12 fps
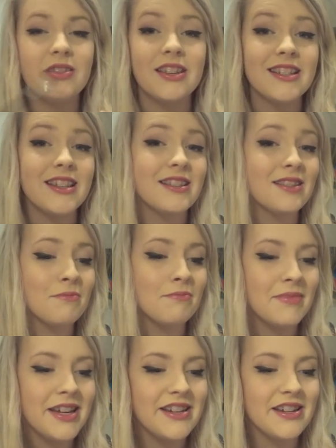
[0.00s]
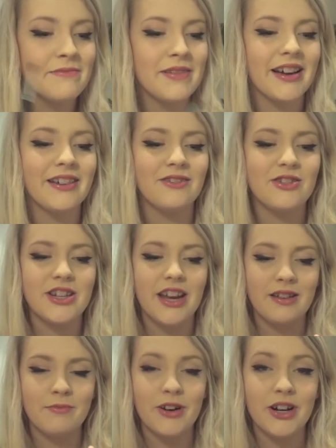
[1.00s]
This is the Medium Angled
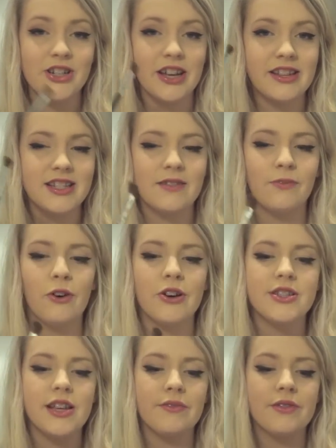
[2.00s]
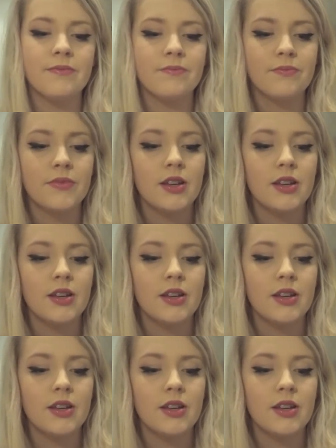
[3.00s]
Shading Brush, and this is 407.